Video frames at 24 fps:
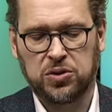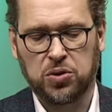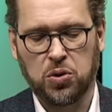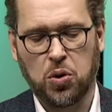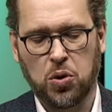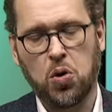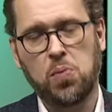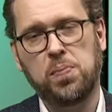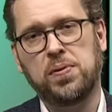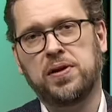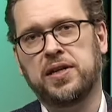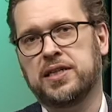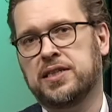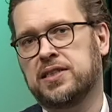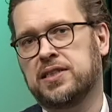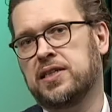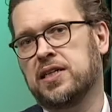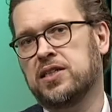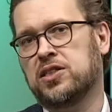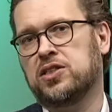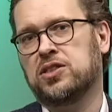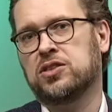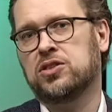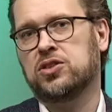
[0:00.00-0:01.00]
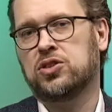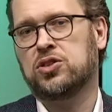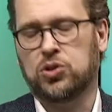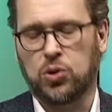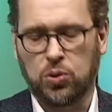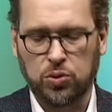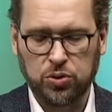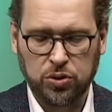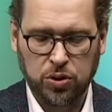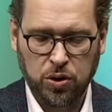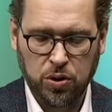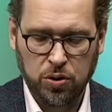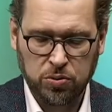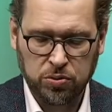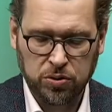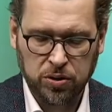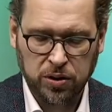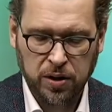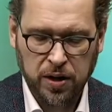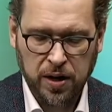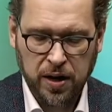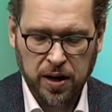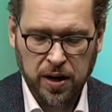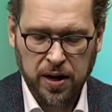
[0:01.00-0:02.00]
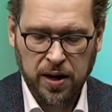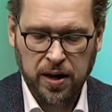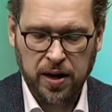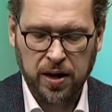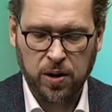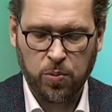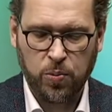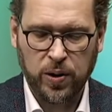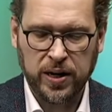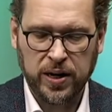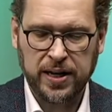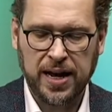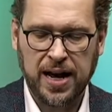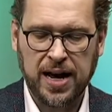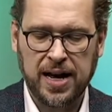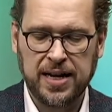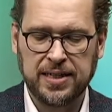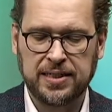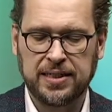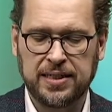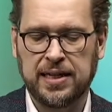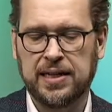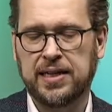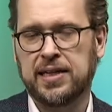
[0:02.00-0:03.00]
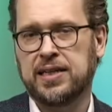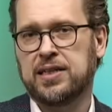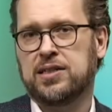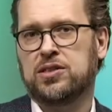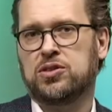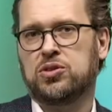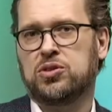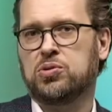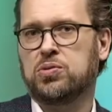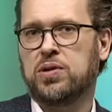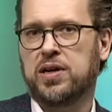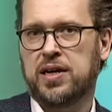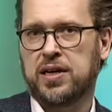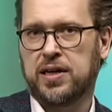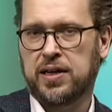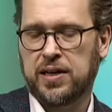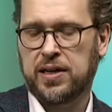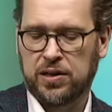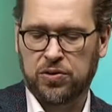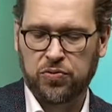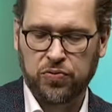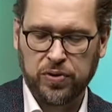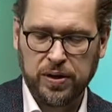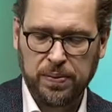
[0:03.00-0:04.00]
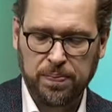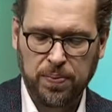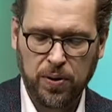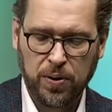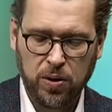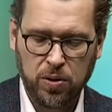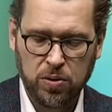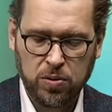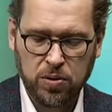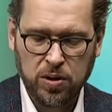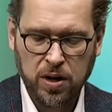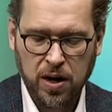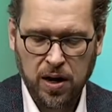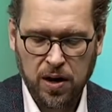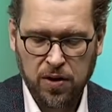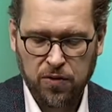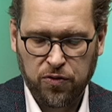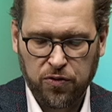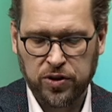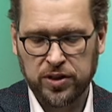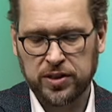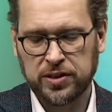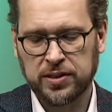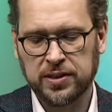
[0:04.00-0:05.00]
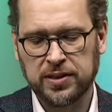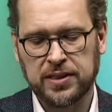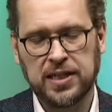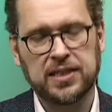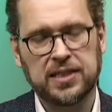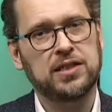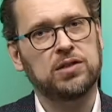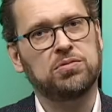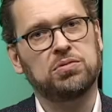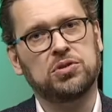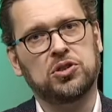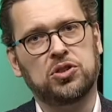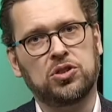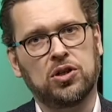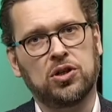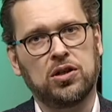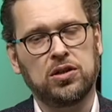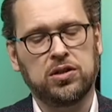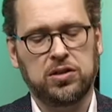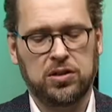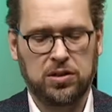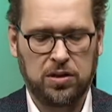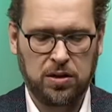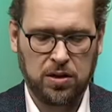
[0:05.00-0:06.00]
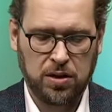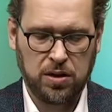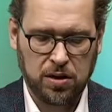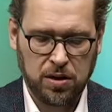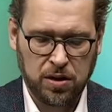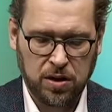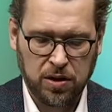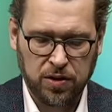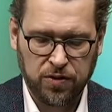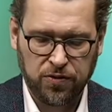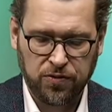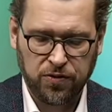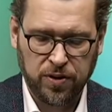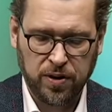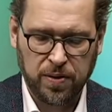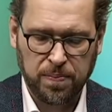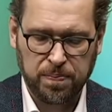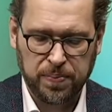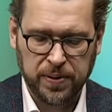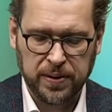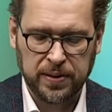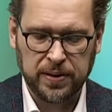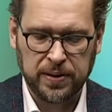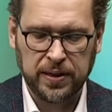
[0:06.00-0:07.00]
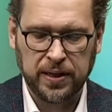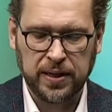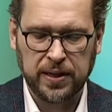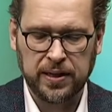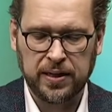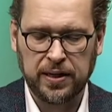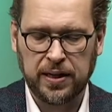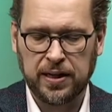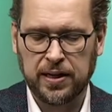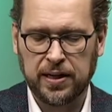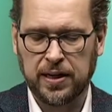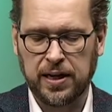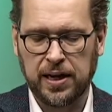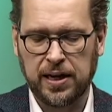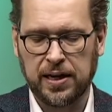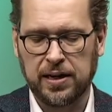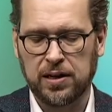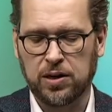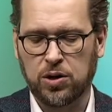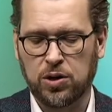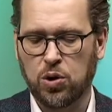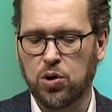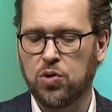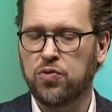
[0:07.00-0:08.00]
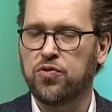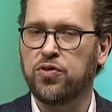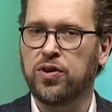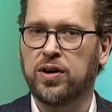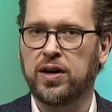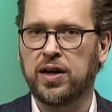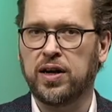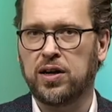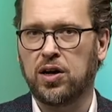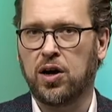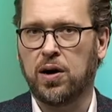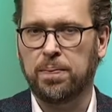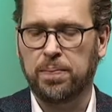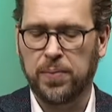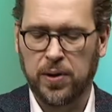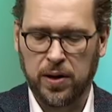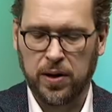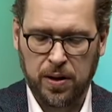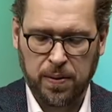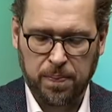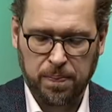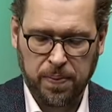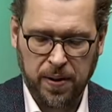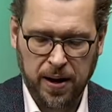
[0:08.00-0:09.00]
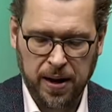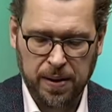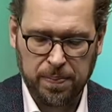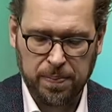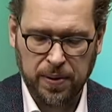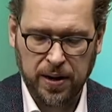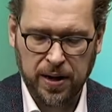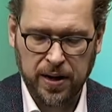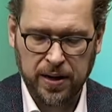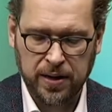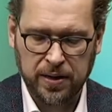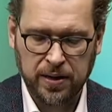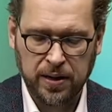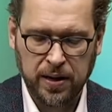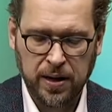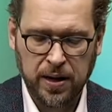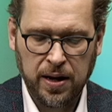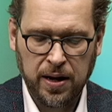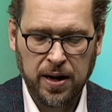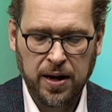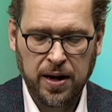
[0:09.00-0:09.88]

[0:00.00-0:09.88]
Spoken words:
to open extension source code when it has a link to a Git repo, for instance, as a result of building it in an ALGO for GitHub pipeline.